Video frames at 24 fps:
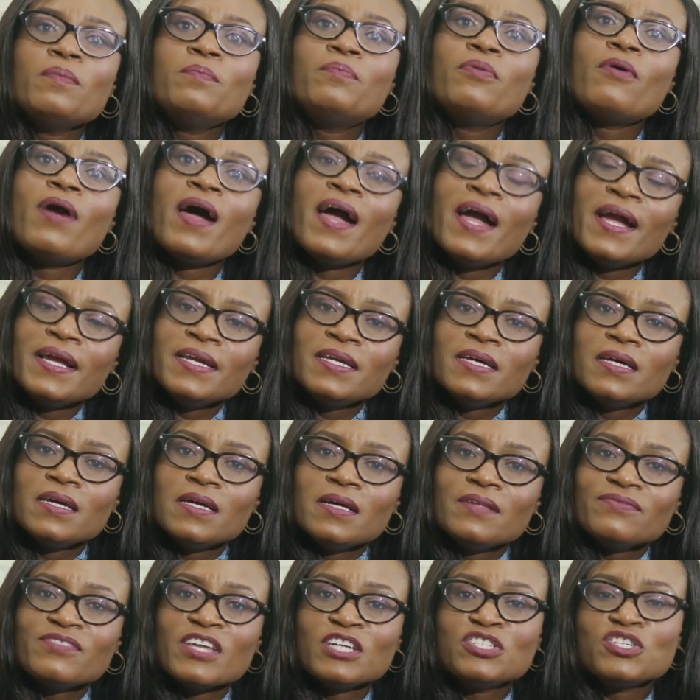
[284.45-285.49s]
a bride
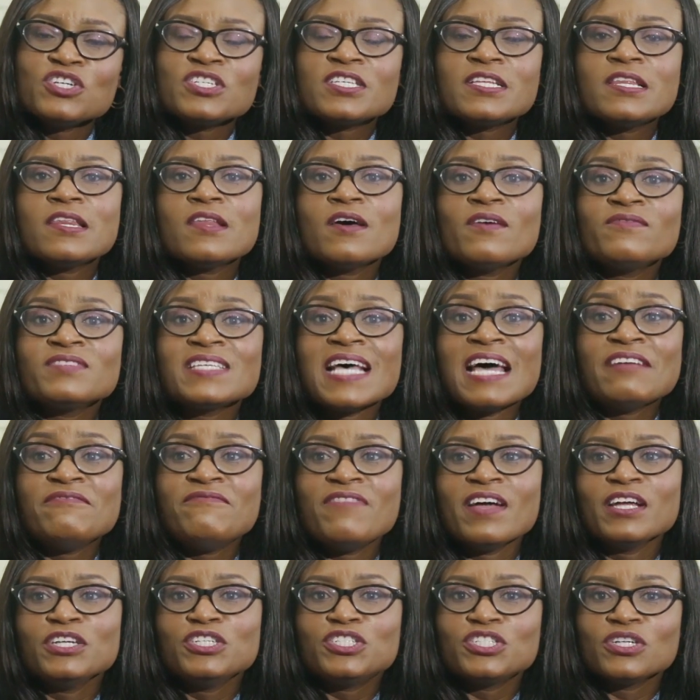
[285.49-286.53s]
that just loves
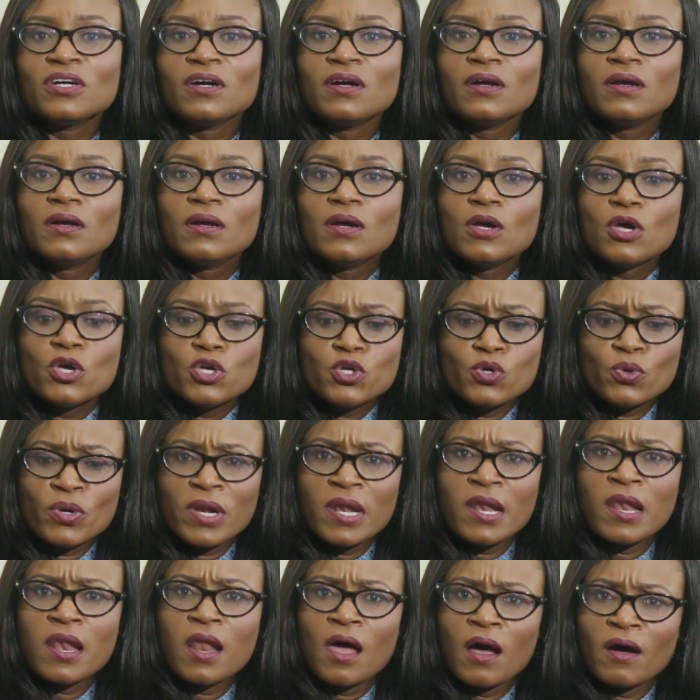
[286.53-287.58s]
adventure? You
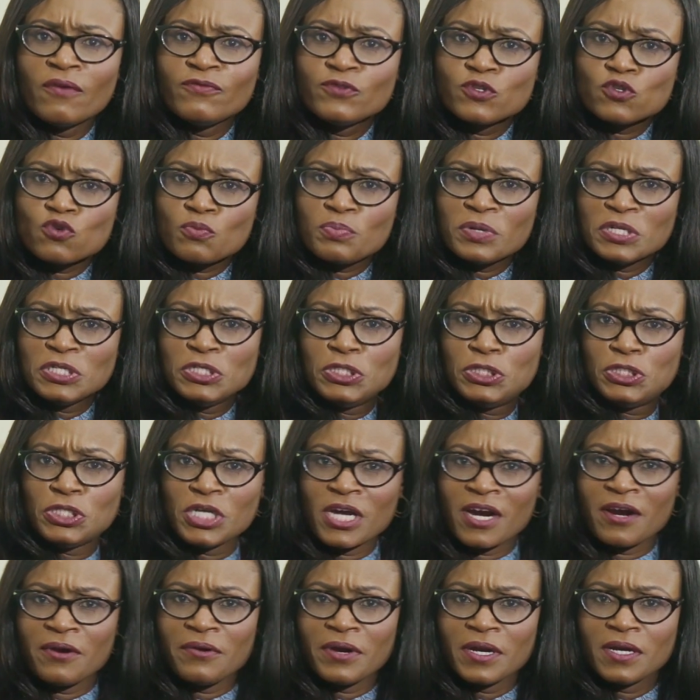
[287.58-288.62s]
love to be
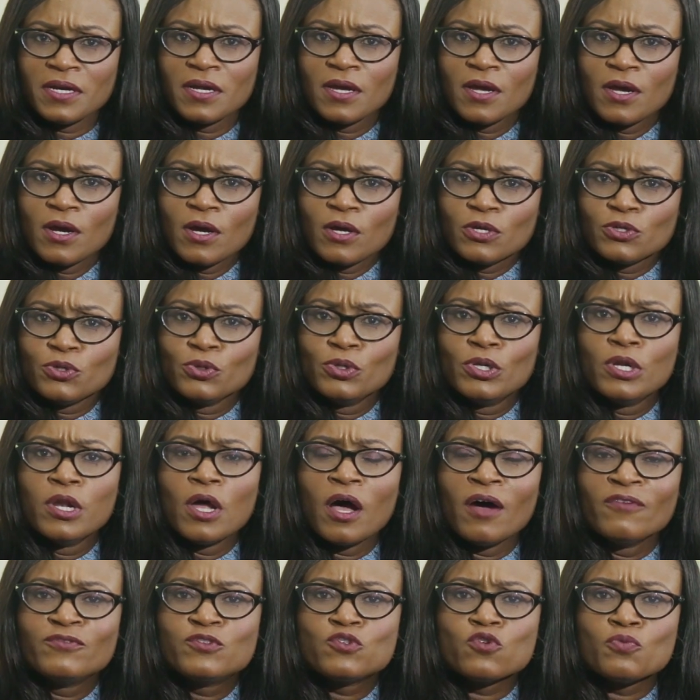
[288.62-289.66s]
daring. You
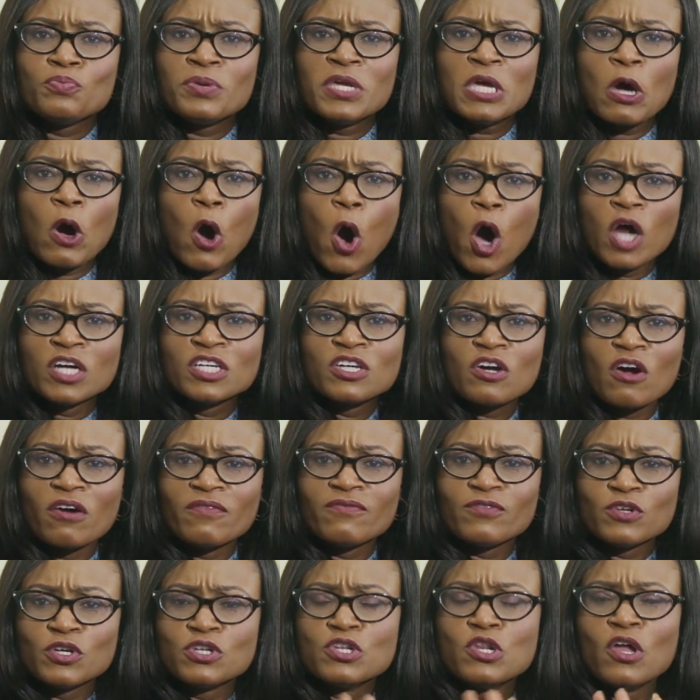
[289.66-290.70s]
love to be
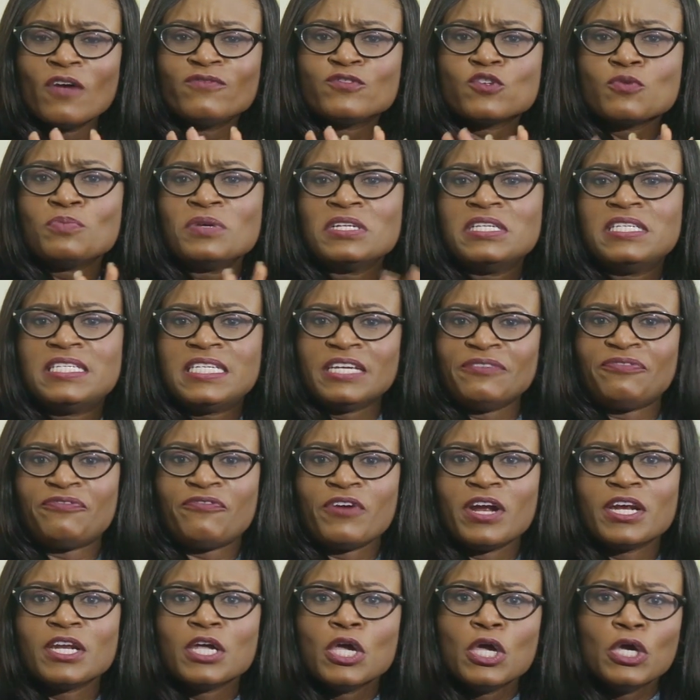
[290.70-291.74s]
you love to be
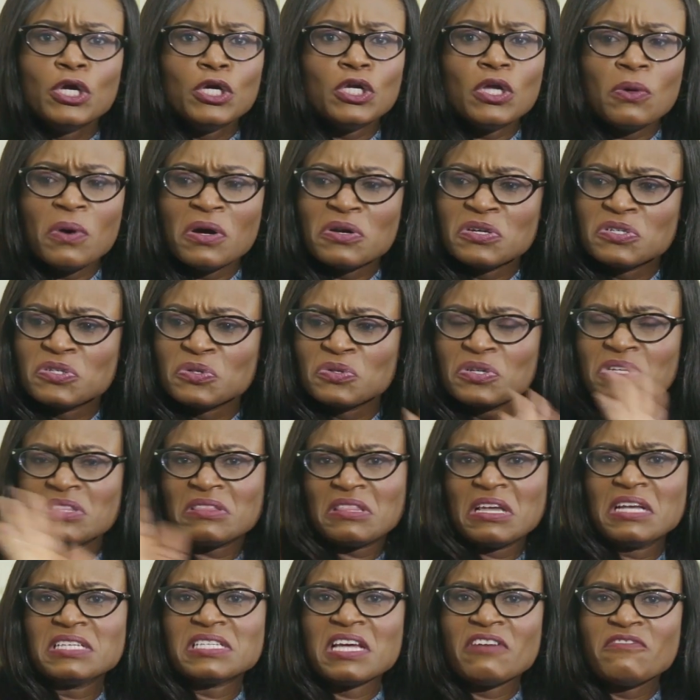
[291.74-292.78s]
different. You don't want to do the
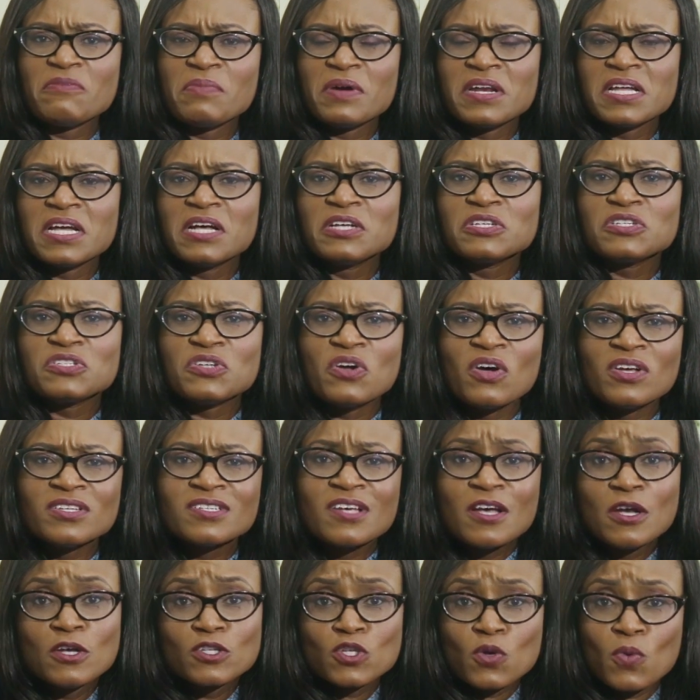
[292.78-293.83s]
things that everybody else does.
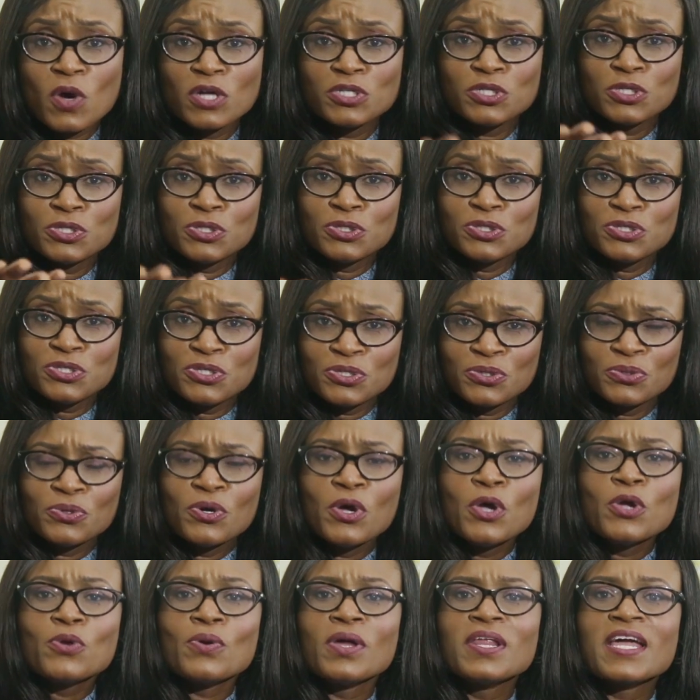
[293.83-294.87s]
So what do? You're
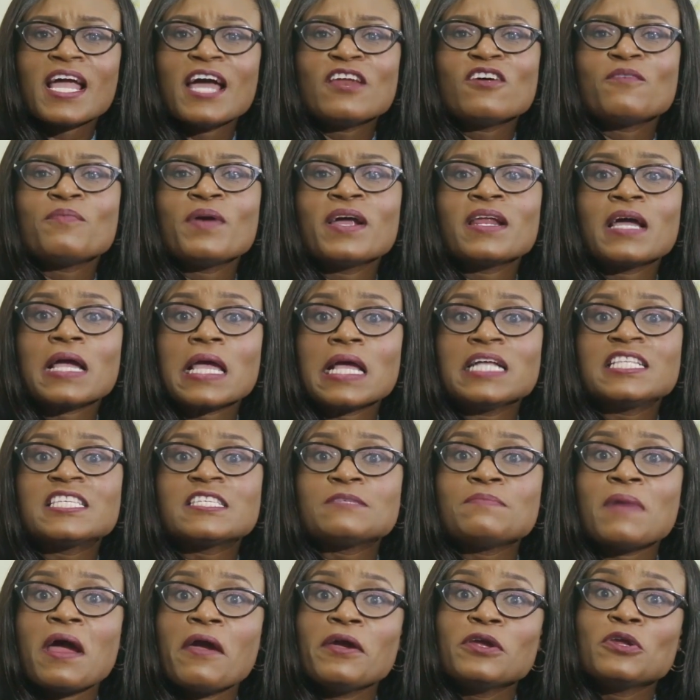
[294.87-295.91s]
the kind of bride that
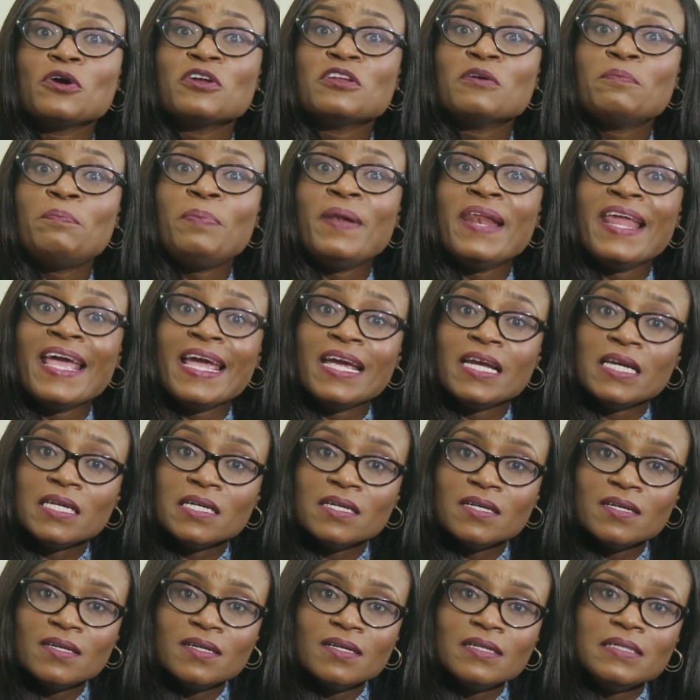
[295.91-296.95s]
gets married on a plane.
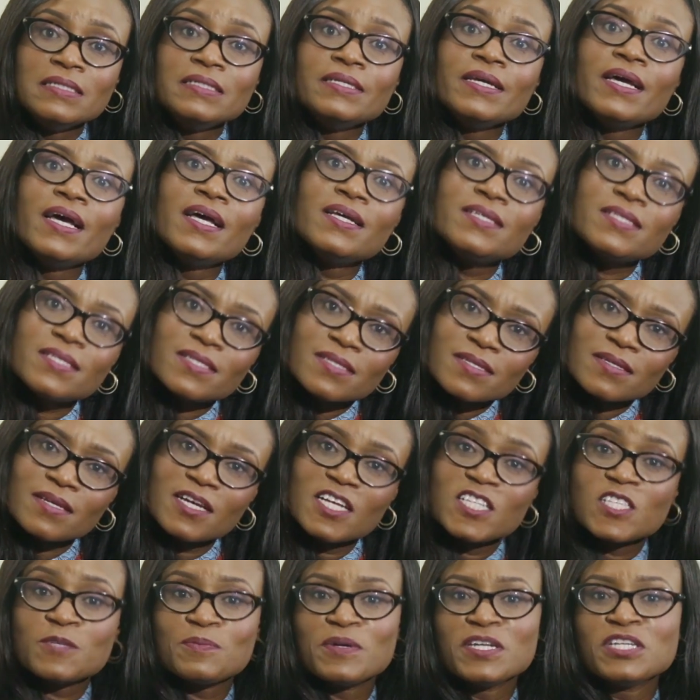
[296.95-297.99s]
Yes,
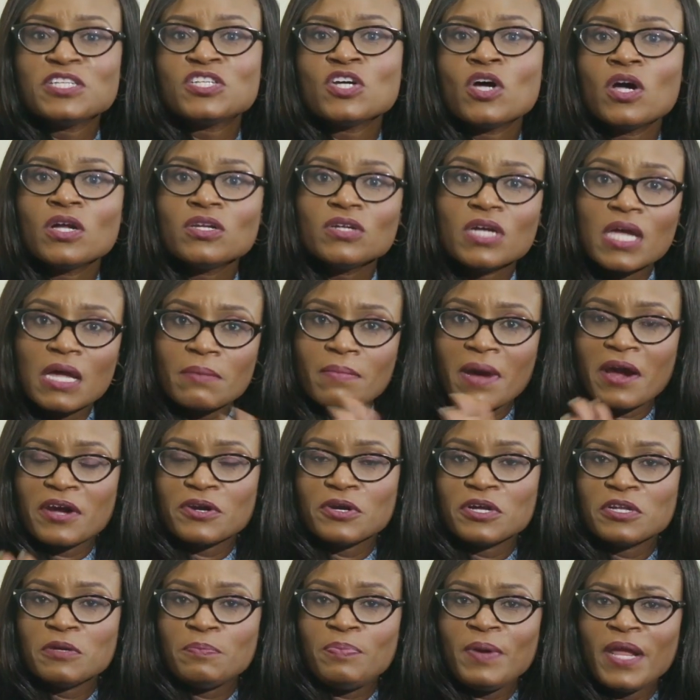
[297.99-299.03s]
it's been done. You get married
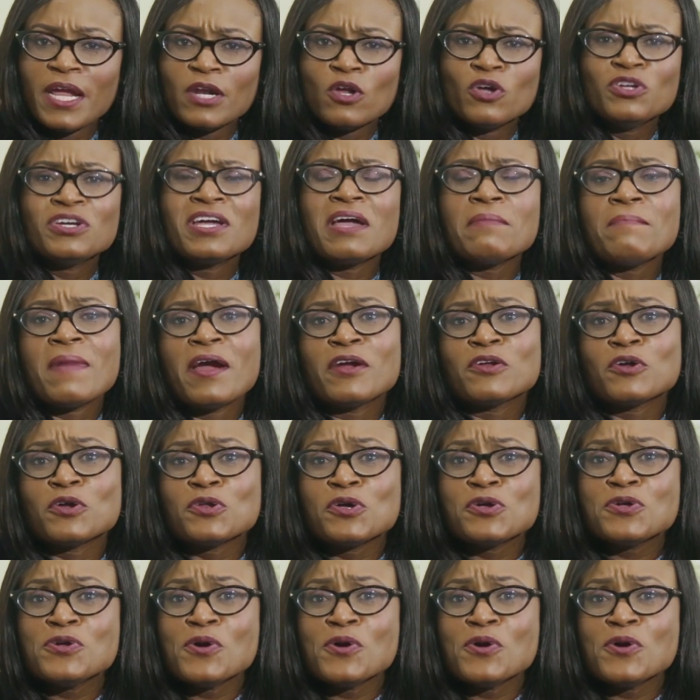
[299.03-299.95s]
on a plane or you get married on a